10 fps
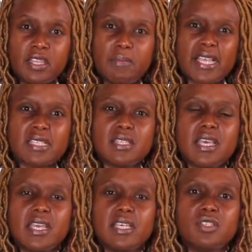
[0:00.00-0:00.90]
the best
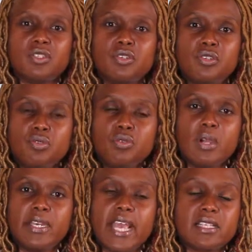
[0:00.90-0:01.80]
thing is to do
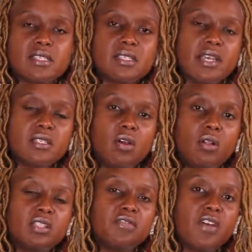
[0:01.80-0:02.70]
an exercise
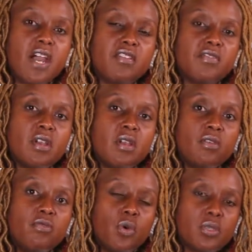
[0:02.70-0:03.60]
called the five
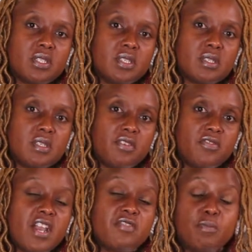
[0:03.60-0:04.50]
forces, the
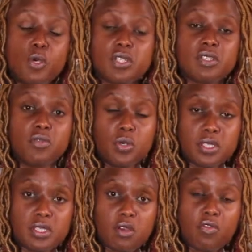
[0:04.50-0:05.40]
five Porter's
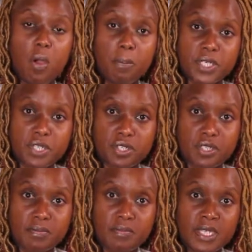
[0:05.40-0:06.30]
forces of
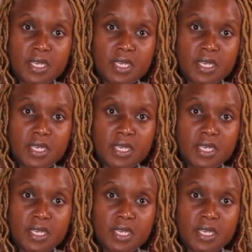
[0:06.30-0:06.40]
competition.